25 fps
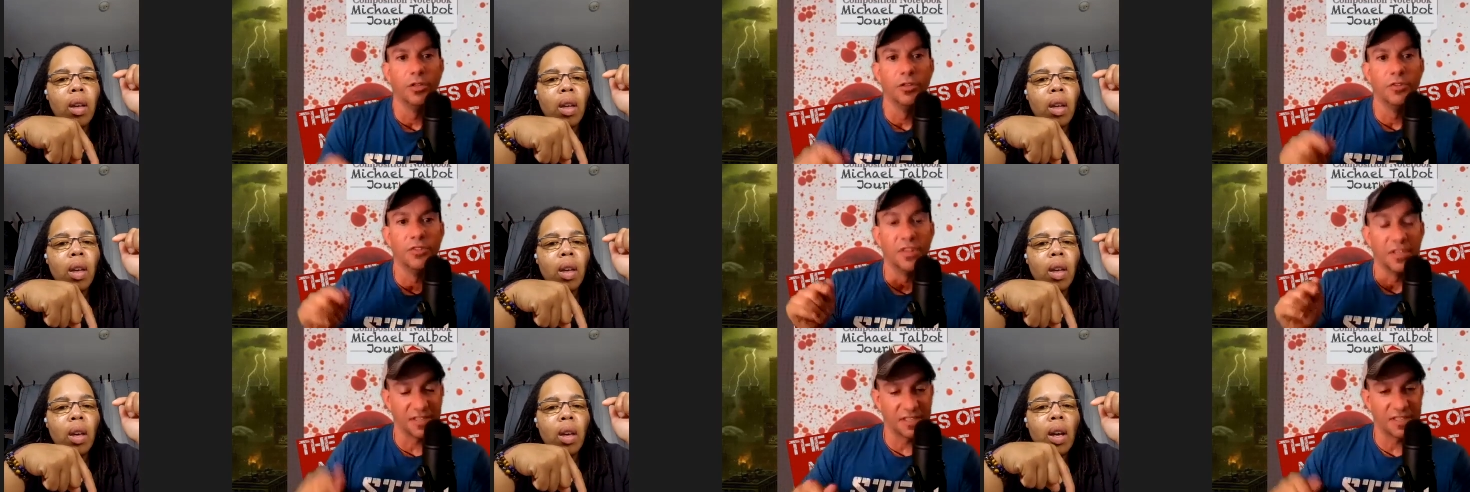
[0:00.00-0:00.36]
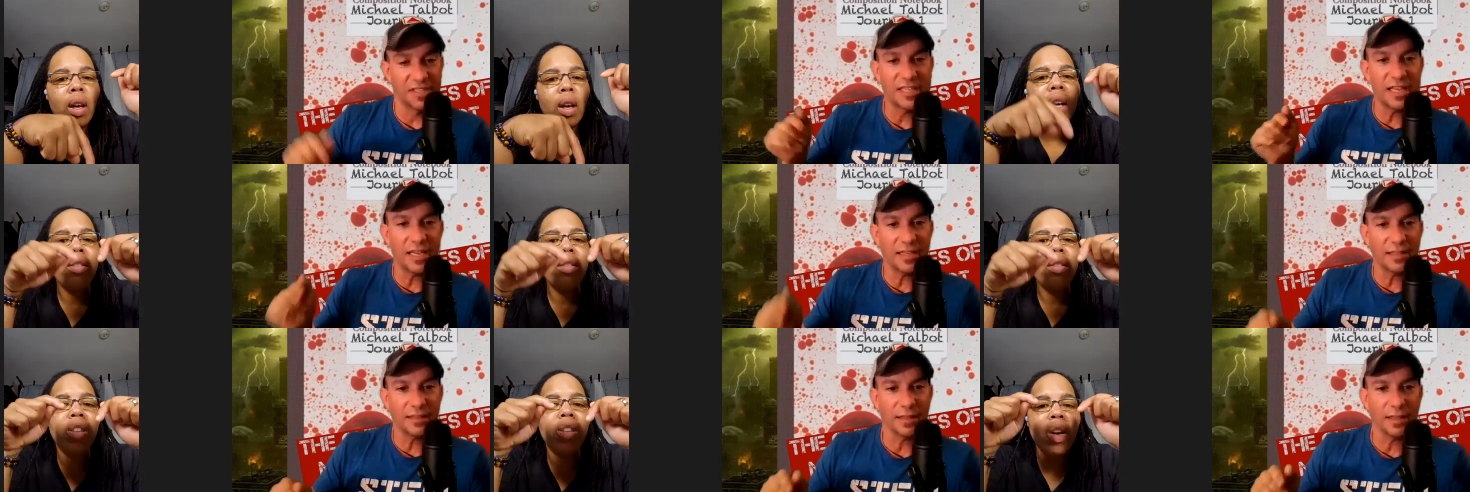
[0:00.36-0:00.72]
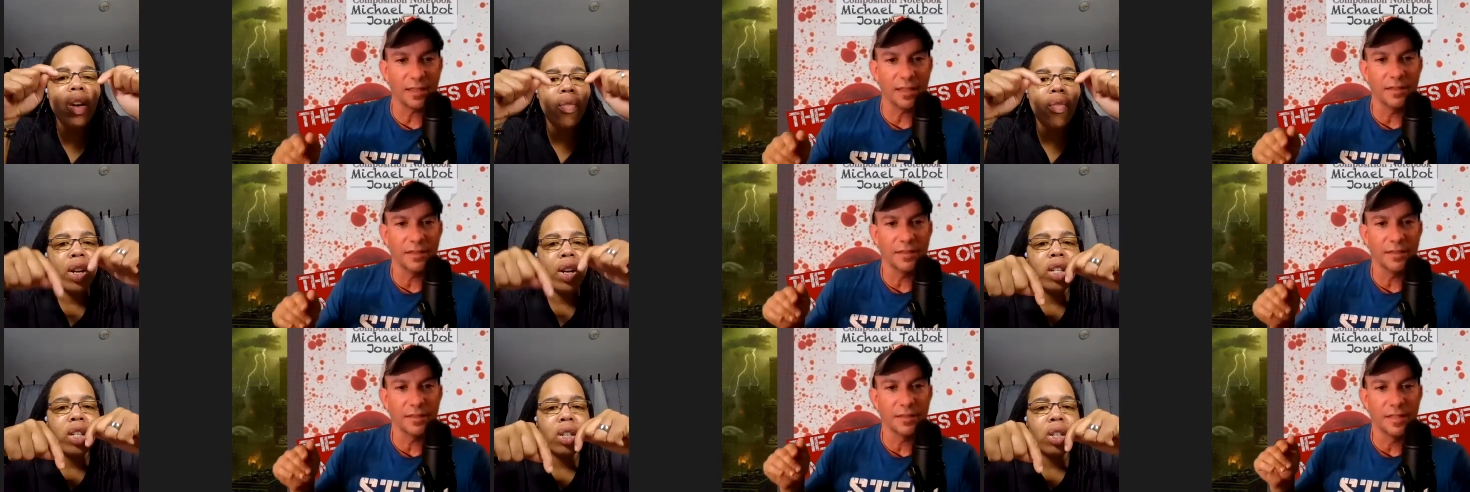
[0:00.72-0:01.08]
Speaker 1: The sec- the
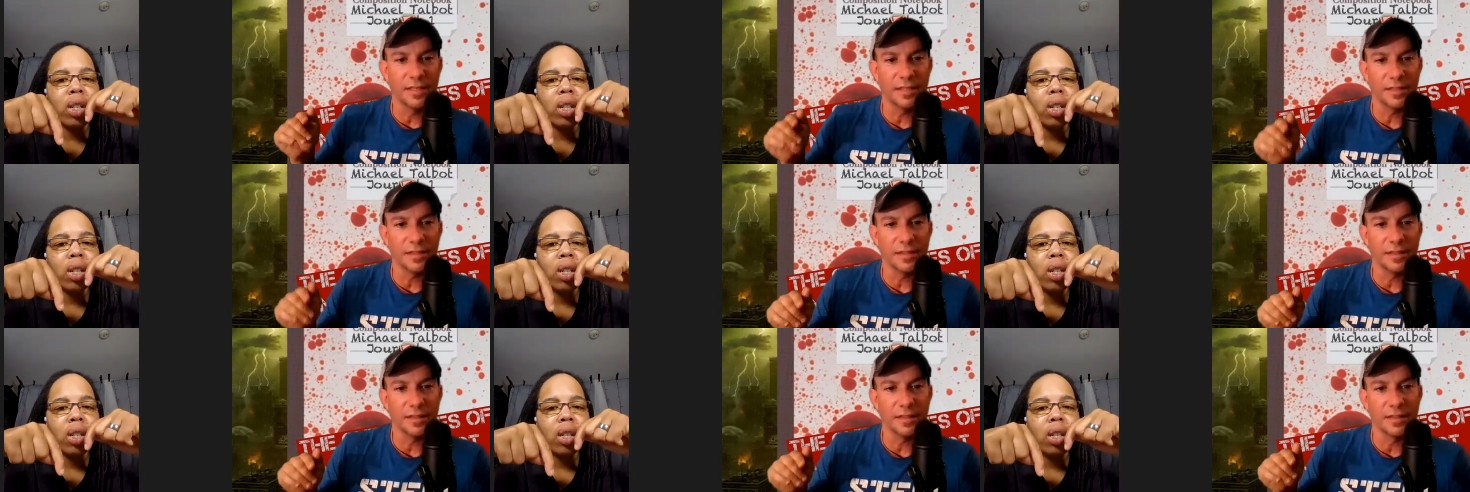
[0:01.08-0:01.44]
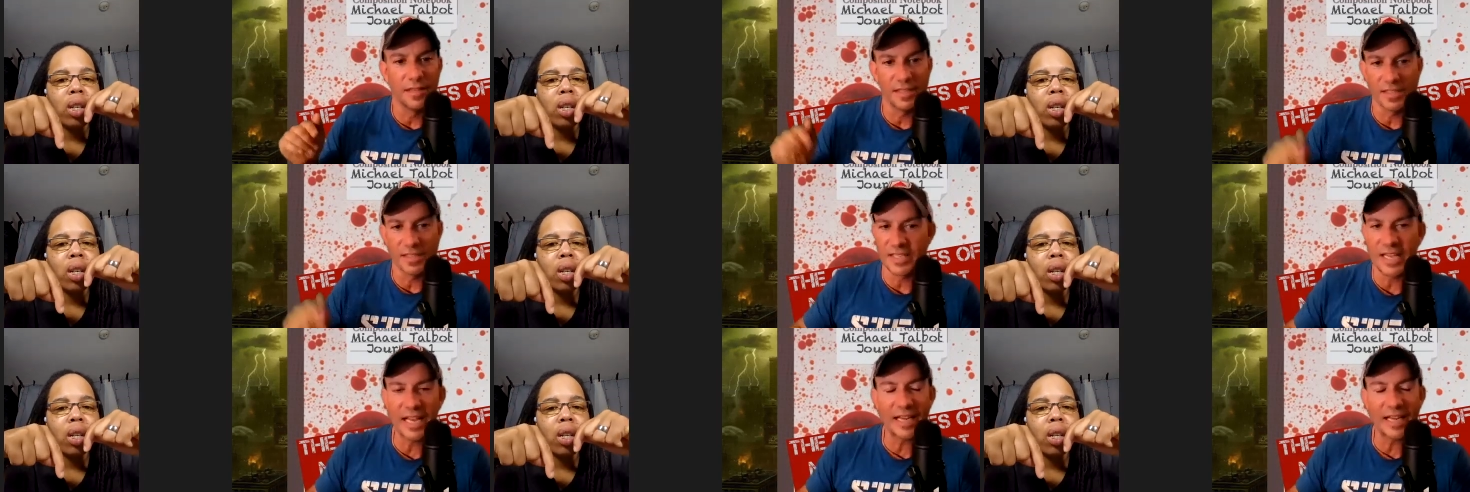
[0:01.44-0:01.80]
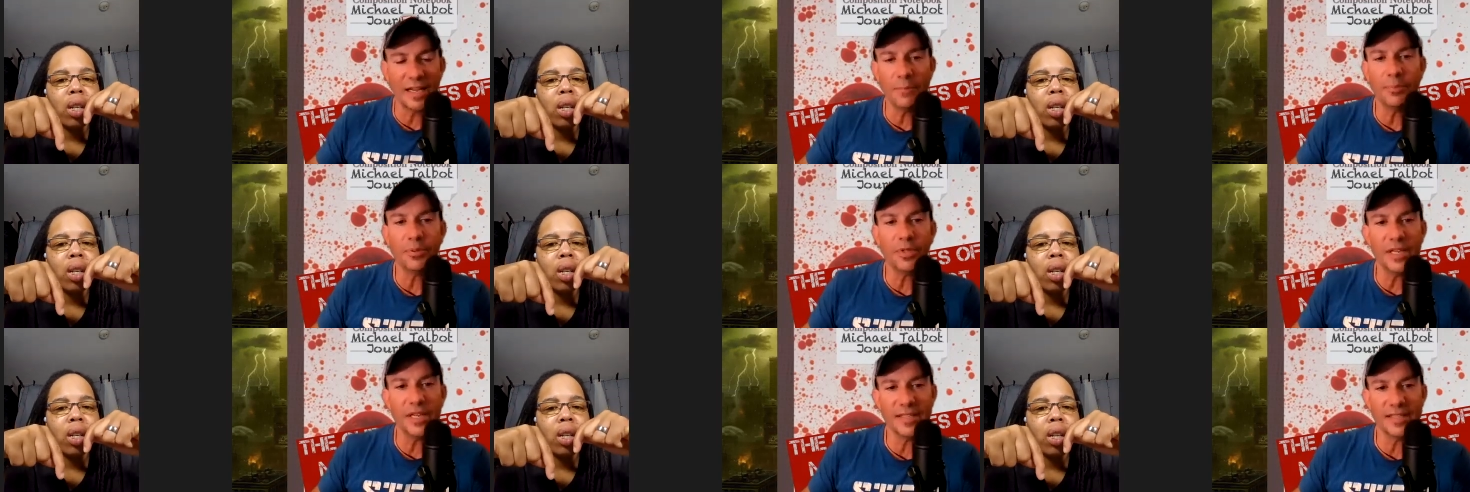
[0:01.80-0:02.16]
original the second
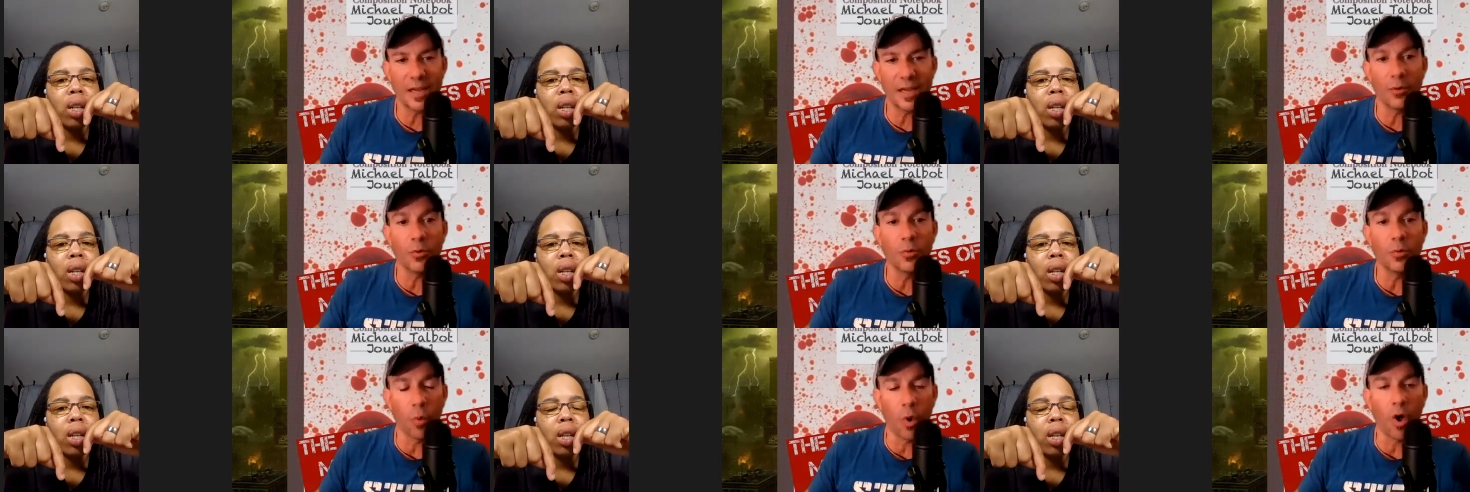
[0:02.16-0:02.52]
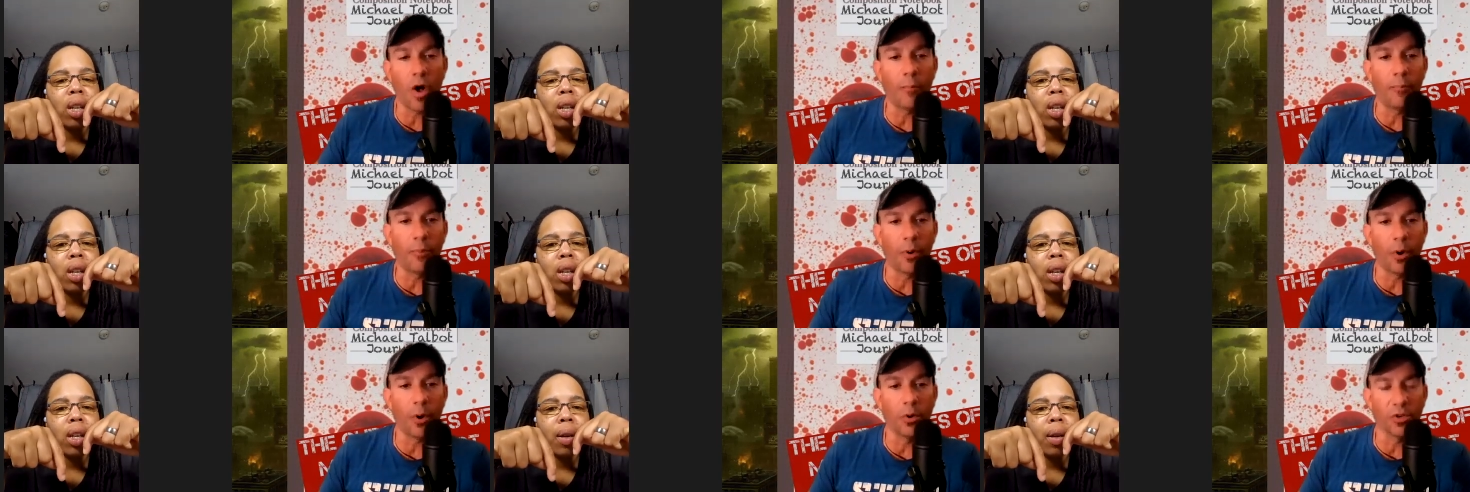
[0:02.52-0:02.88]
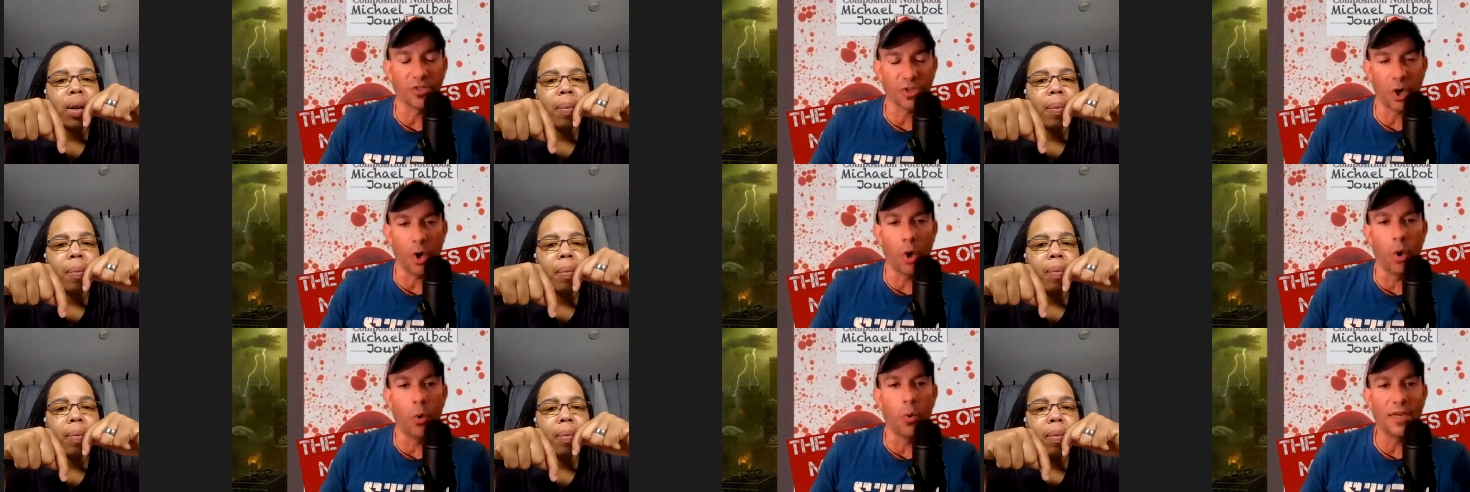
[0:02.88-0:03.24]
place out in Walpole was
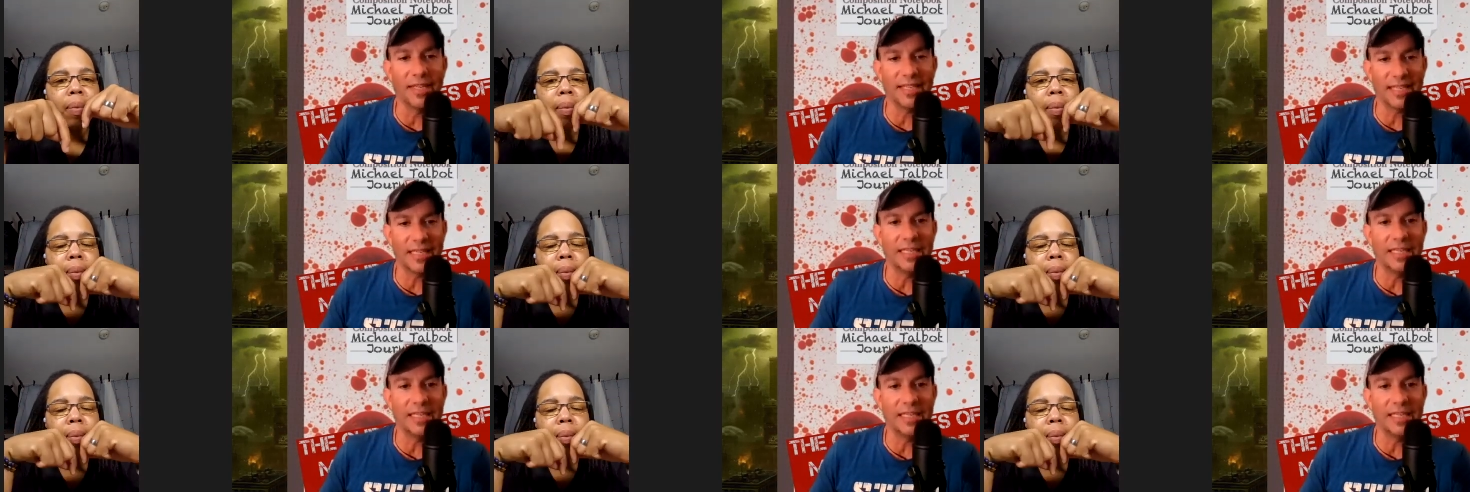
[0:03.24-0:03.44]
always